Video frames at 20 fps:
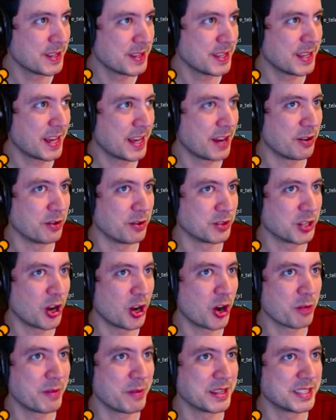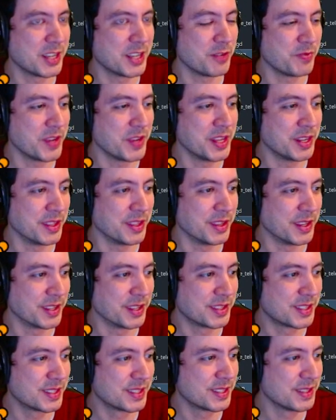I don't know, talk myself into
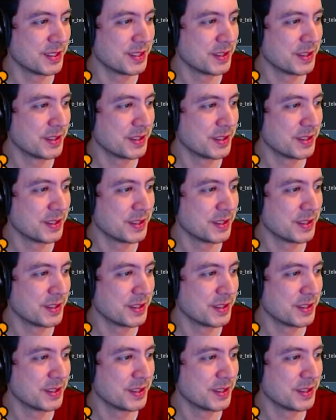this.